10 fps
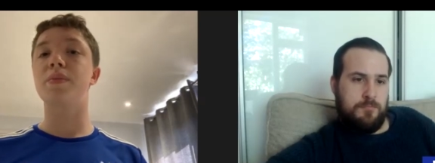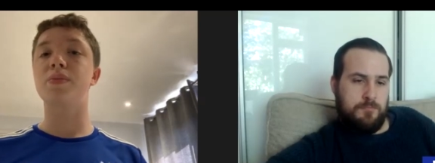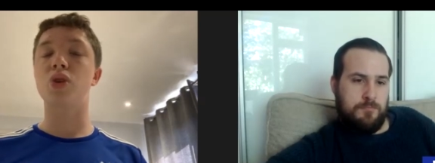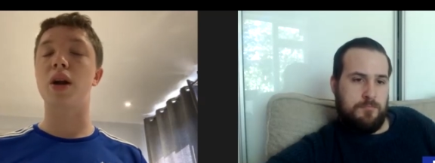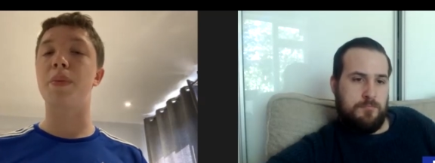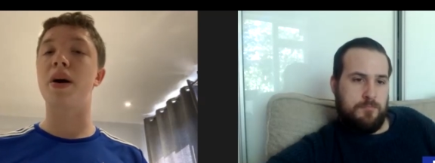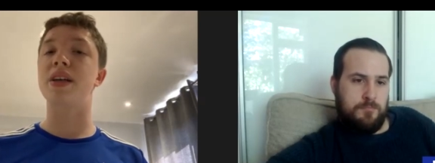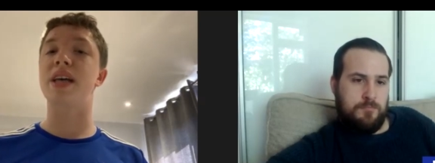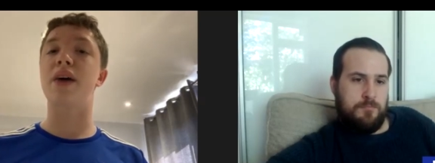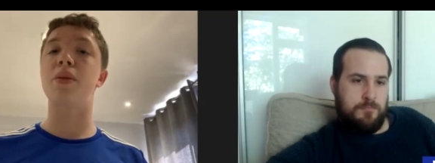Speaker 1: trying to pass
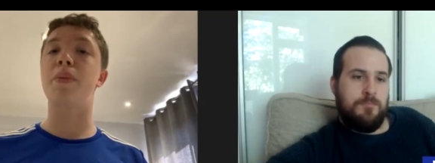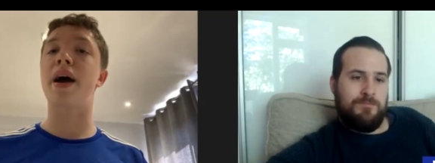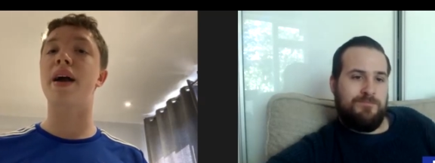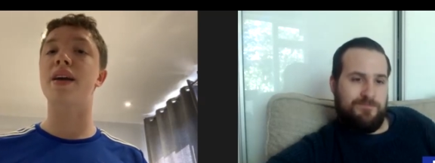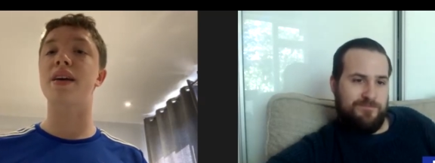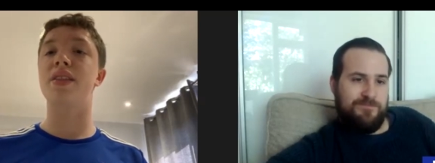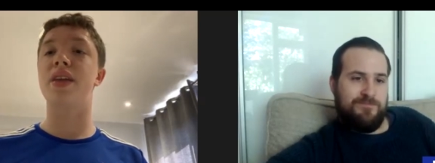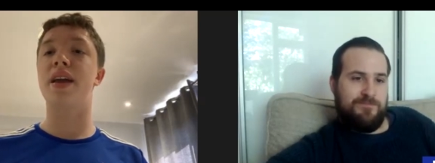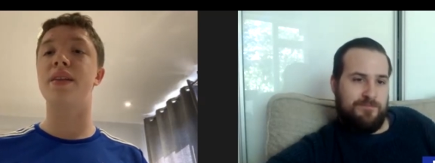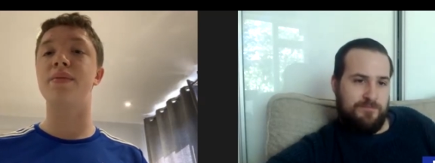out the back and
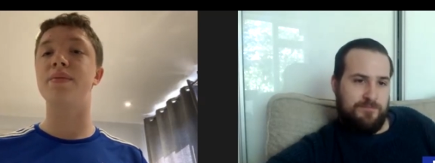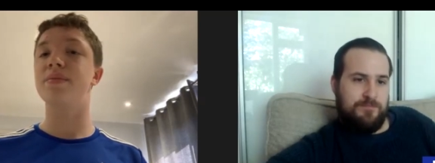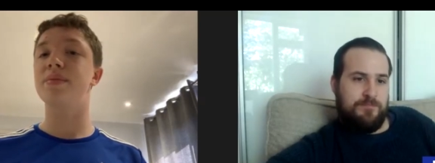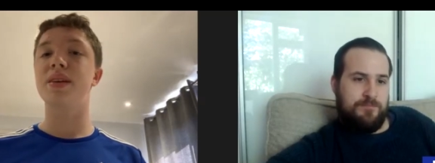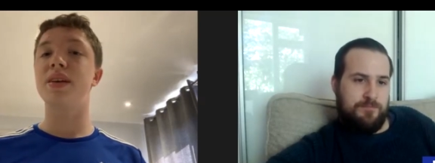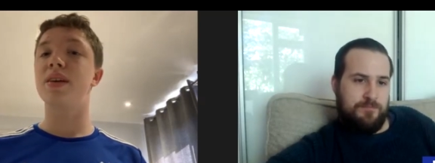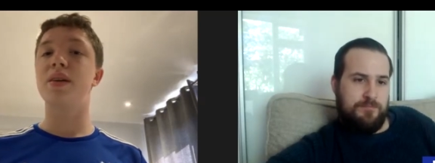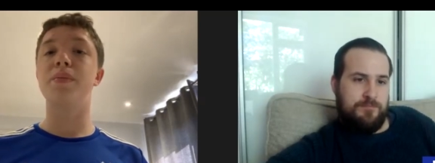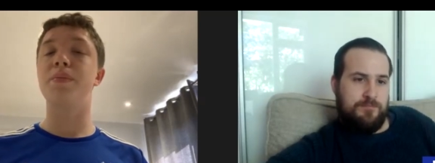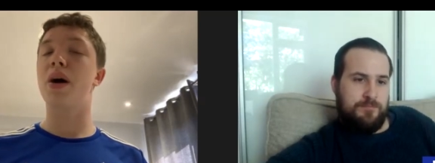then
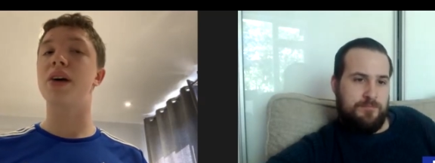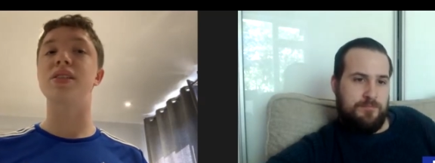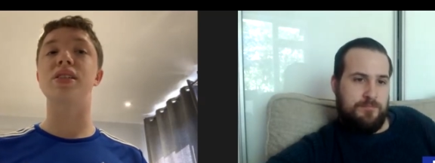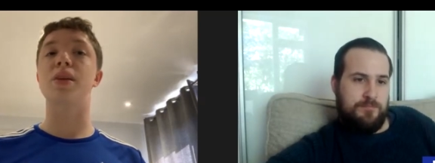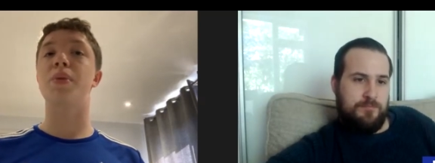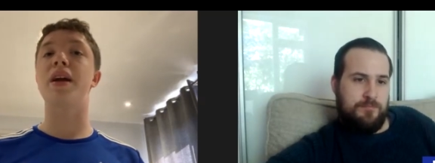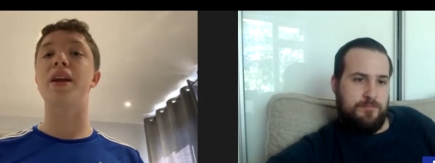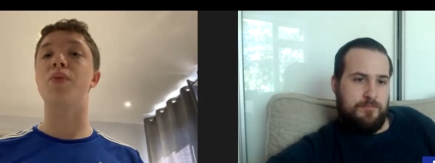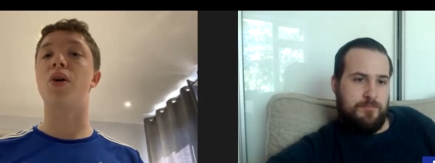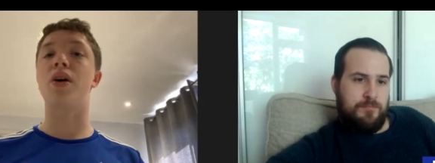pass it to the completely
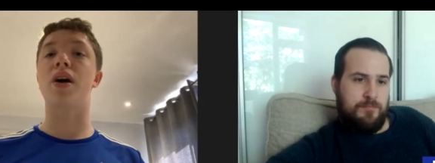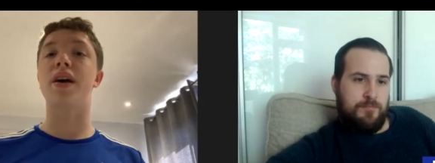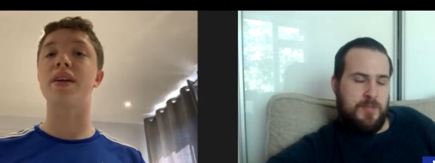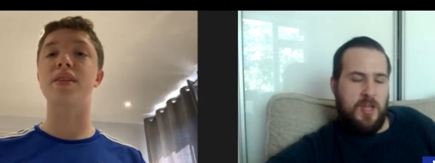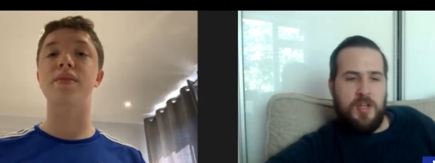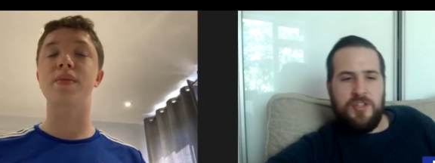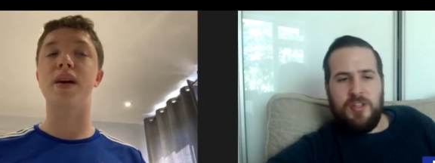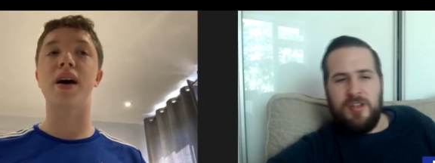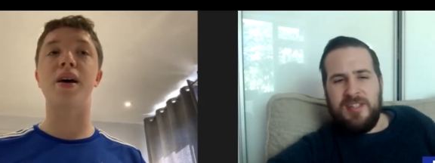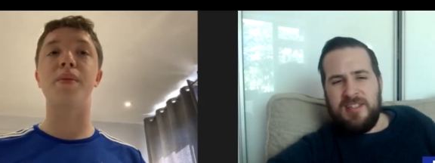wrong guy. So is
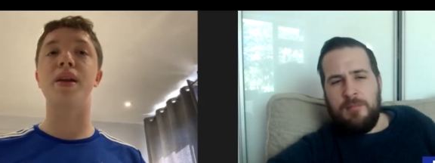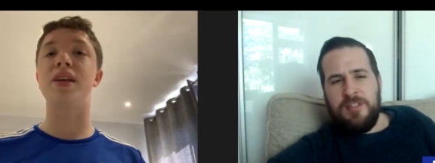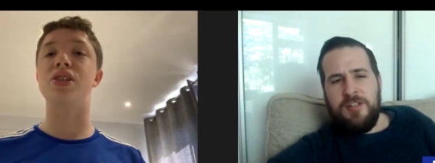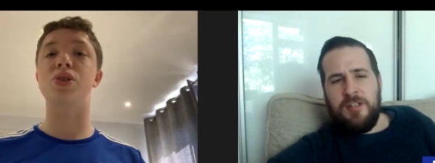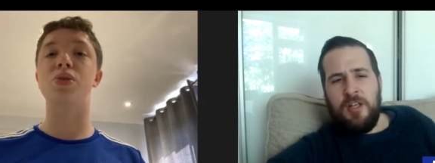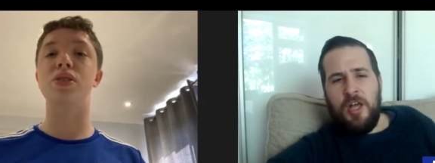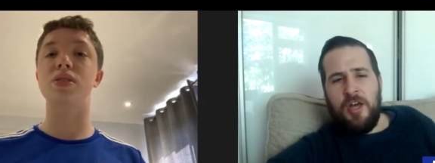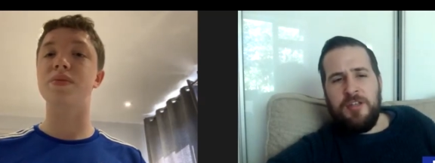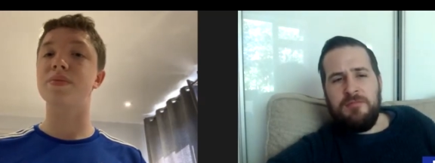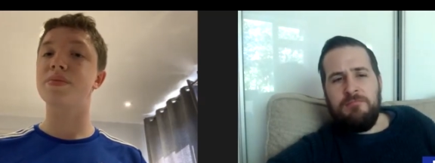that um, something you can
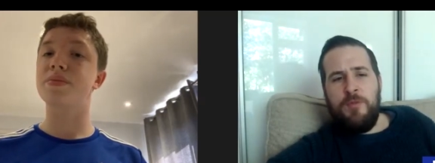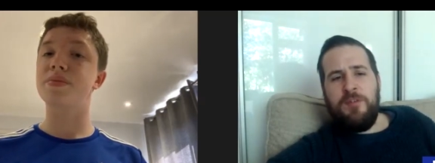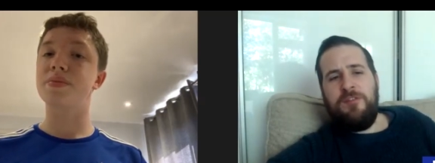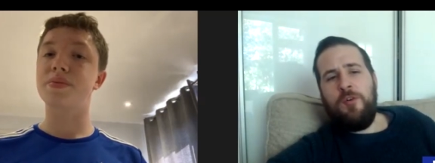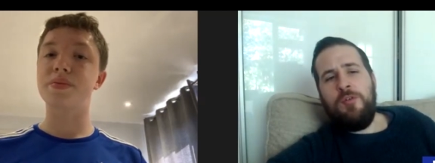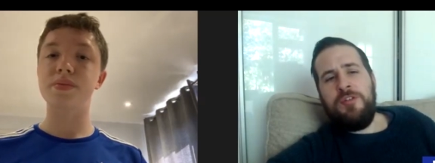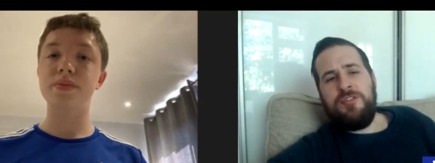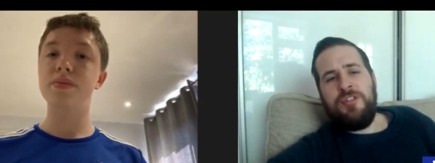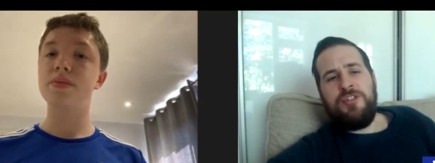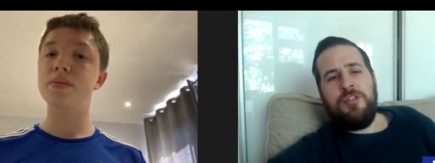
Speaker 2: learn moving forward? Should
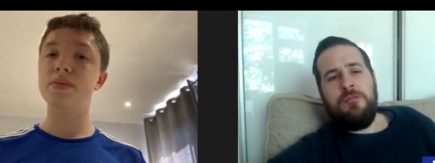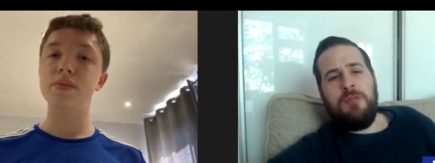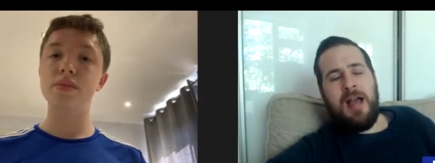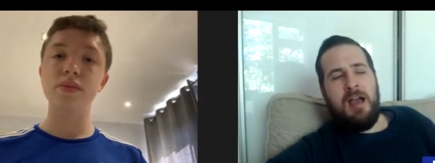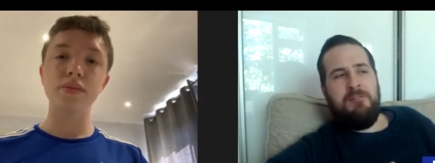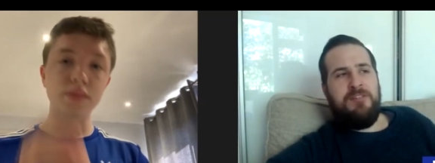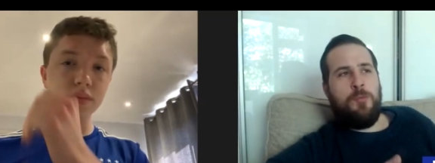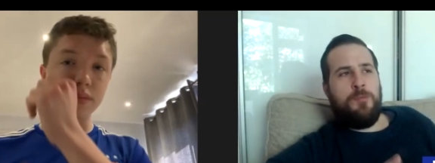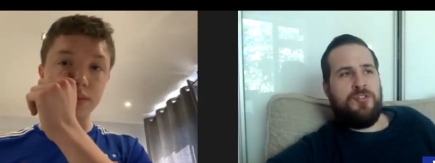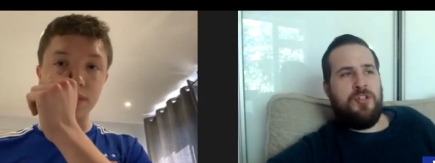you have this
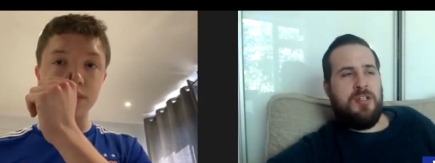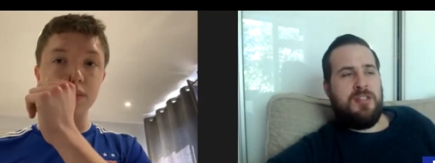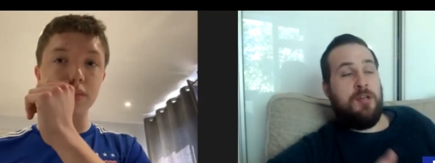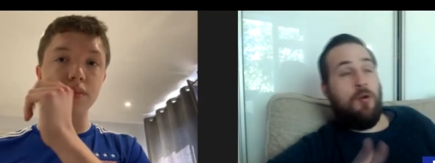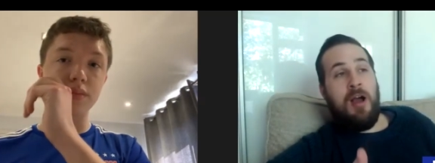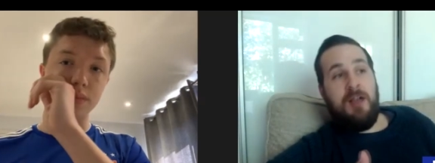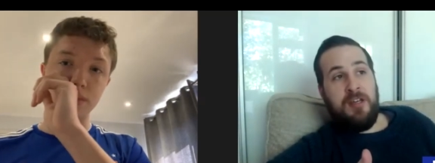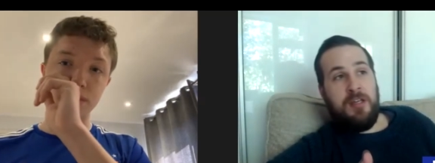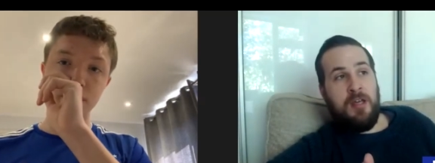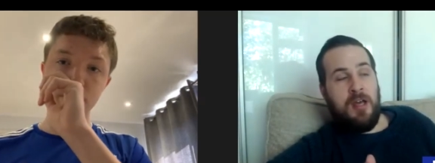opportunity or have a
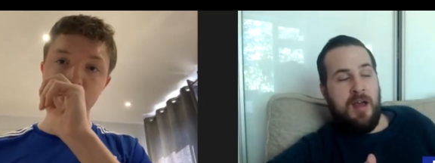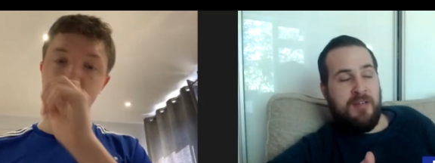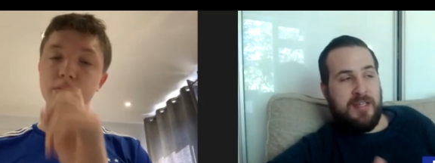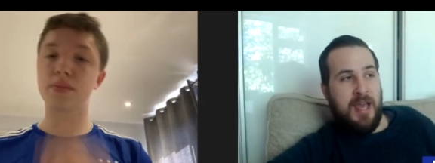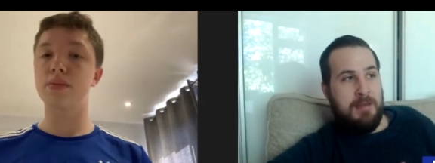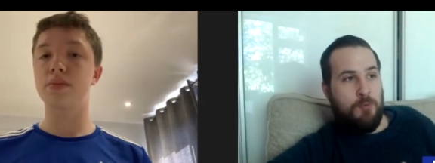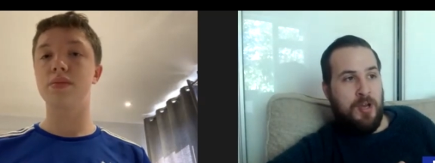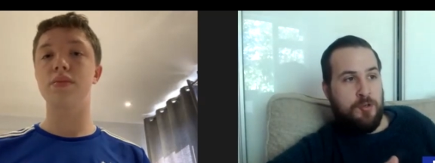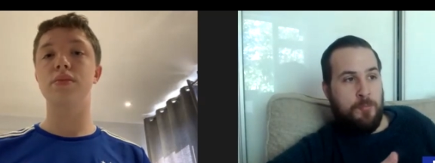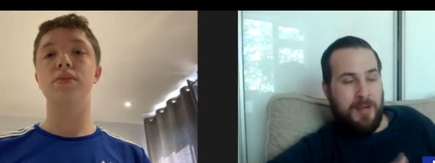have a game where you're
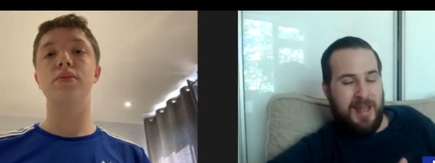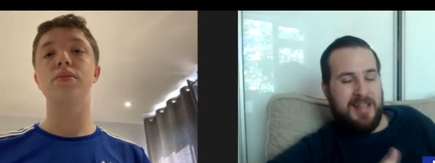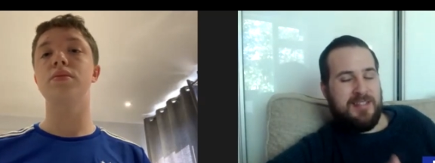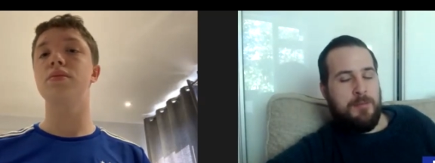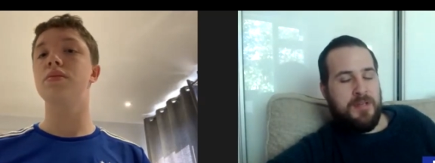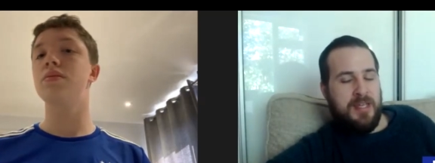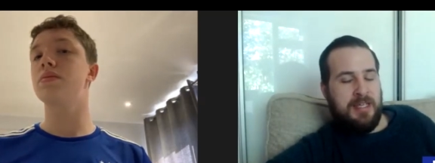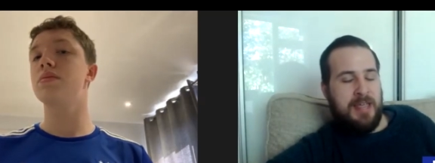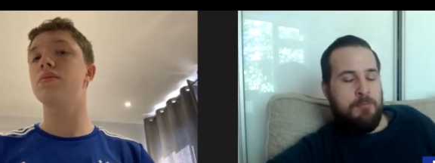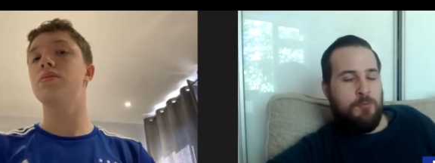playing somebody a
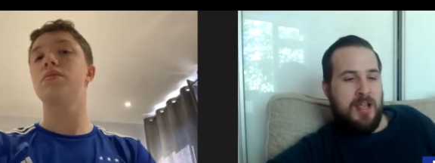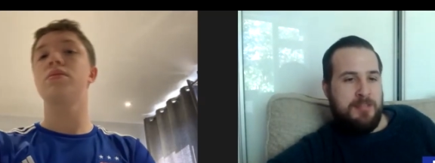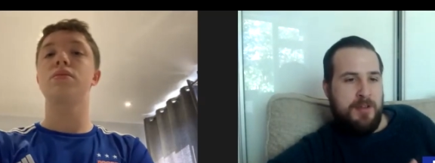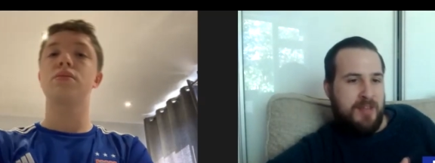game where it's a bit